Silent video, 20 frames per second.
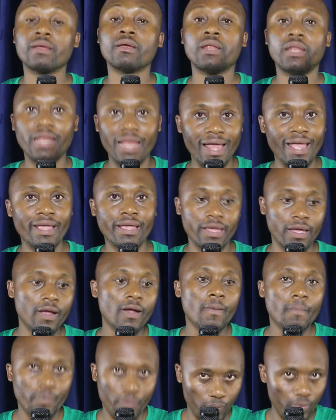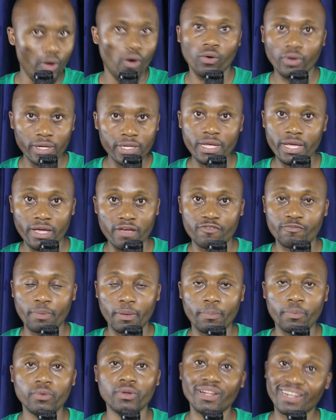Like we already have
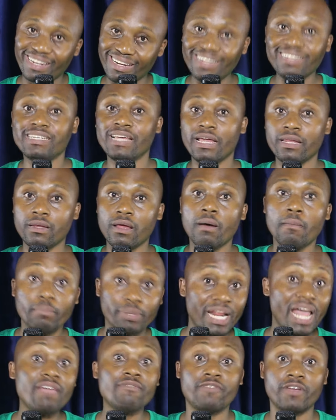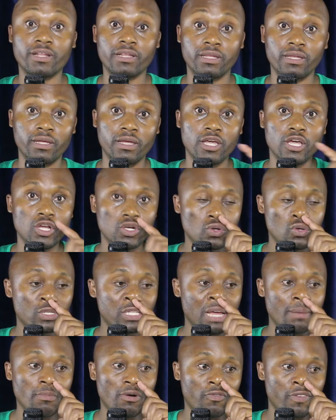people written privately to
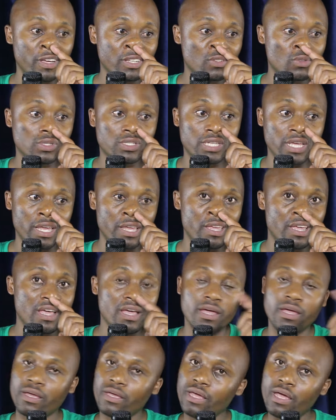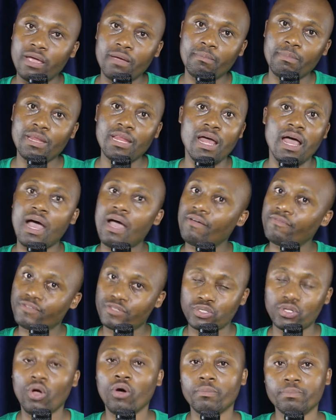some of us to say, hey, Mina, I've
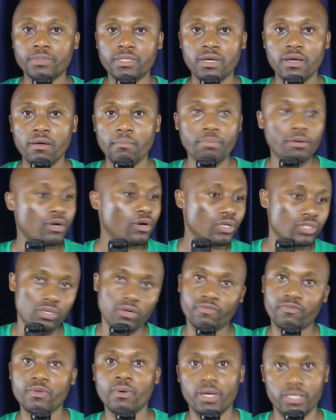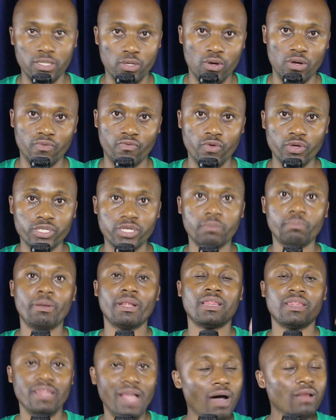stopped because of there was a confusion.
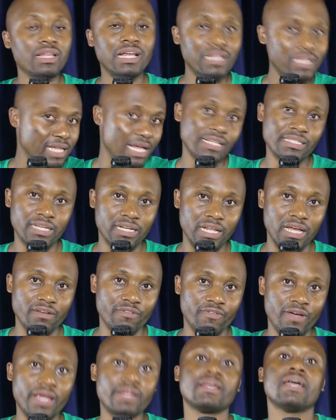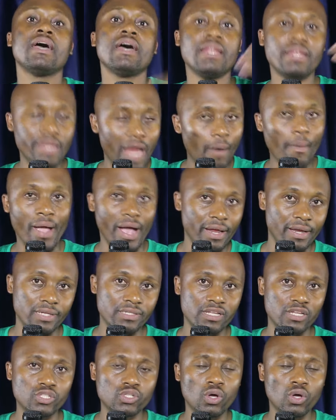But now that I'm done to clarify, now I understand.